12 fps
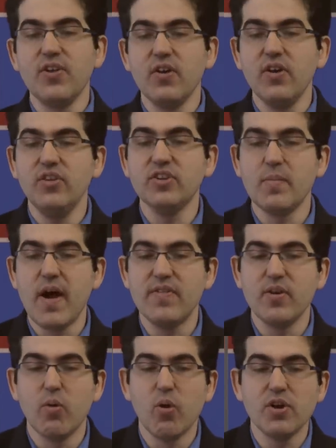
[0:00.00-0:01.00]
theories about
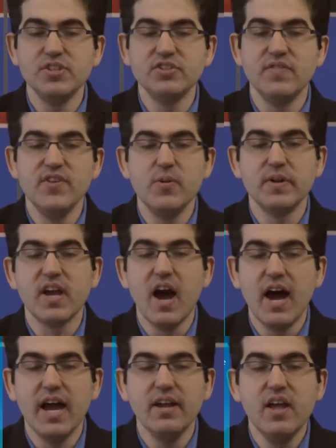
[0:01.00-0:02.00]
the origins of
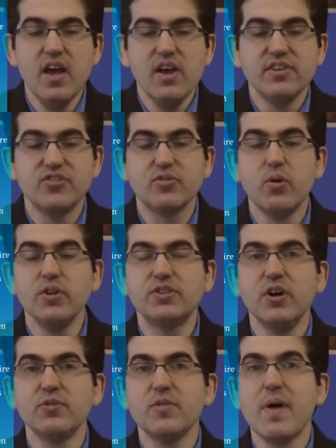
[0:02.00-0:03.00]
humankind to school
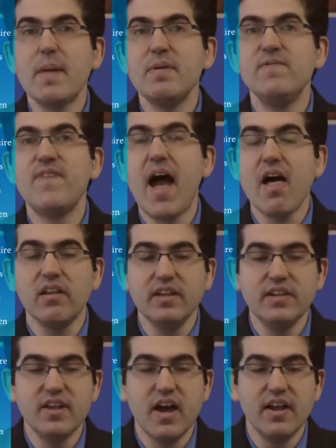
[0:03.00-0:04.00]
children might be
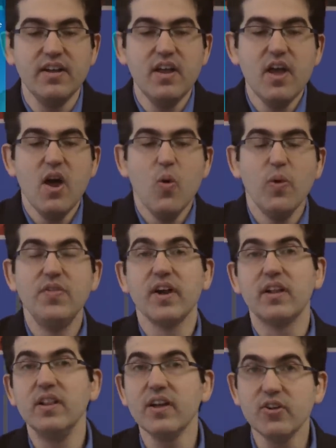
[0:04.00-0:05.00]
validly done with the
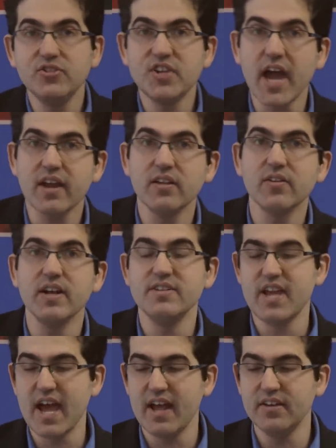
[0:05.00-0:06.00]
clear secular
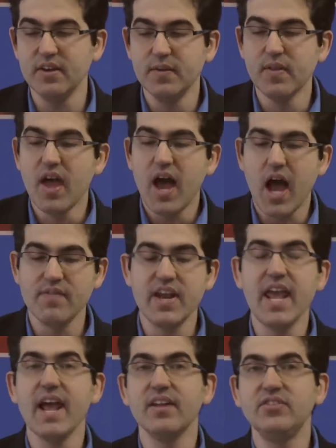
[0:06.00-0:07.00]
intent of
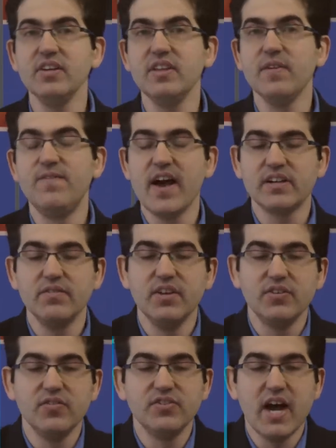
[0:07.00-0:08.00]
enhancing the
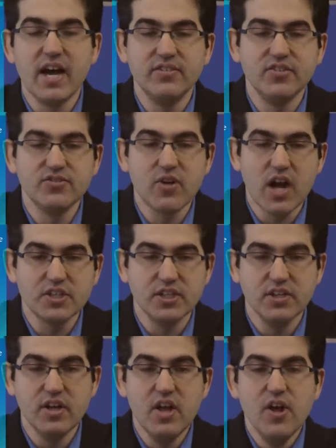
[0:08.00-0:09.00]
effectiveness of science instruction.
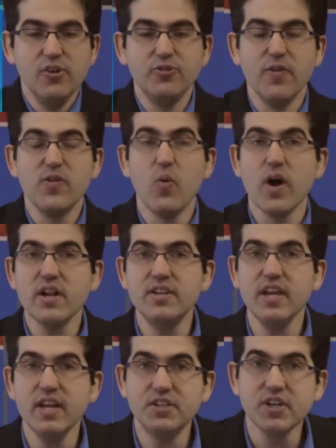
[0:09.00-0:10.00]
So if you want to
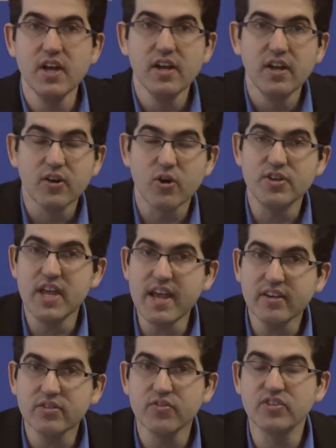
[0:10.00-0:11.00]
teach
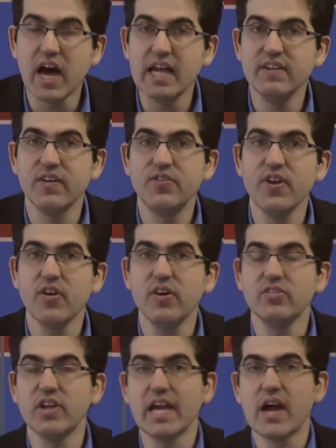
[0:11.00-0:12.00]
critiques of scientific
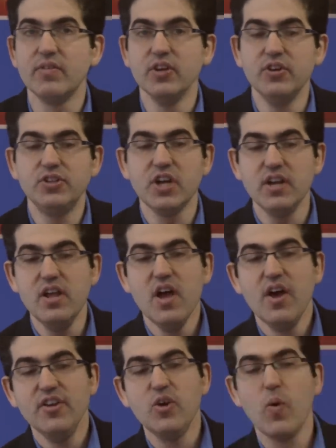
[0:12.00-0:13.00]
theories like evolution,
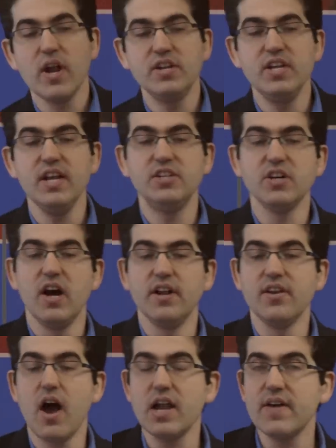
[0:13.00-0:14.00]
you want to teach uh,
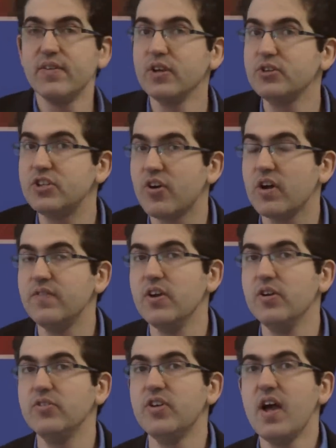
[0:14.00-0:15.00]
non-evolutionary
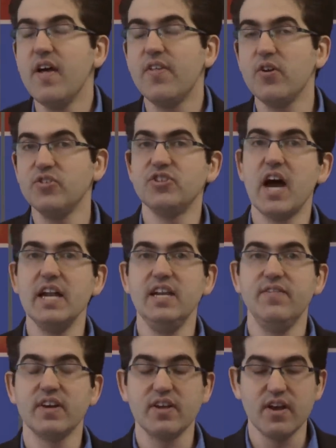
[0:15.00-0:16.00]
views that are
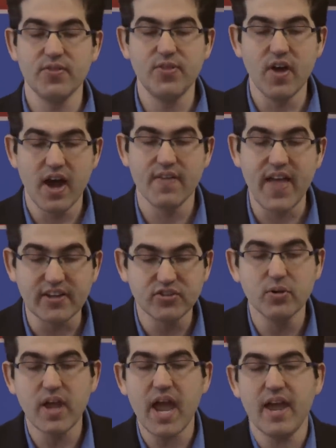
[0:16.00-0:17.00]
scientific, uh, that's
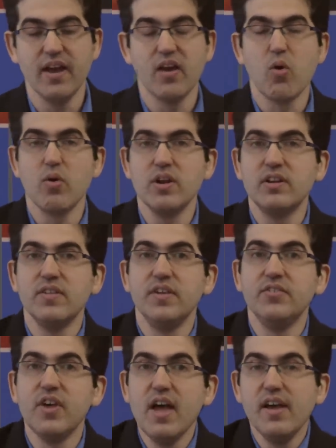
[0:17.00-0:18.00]
okay, according to
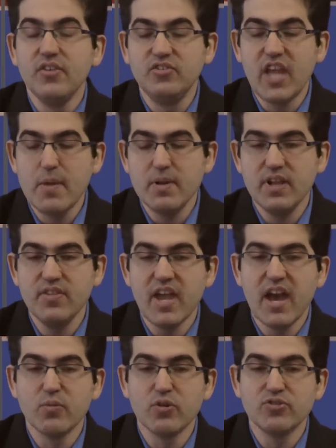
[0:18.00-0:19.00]
this statement in the
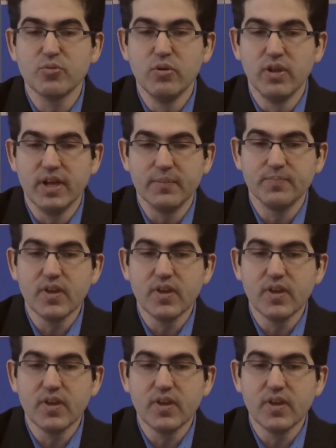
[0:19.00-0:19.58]
Edwards ruling.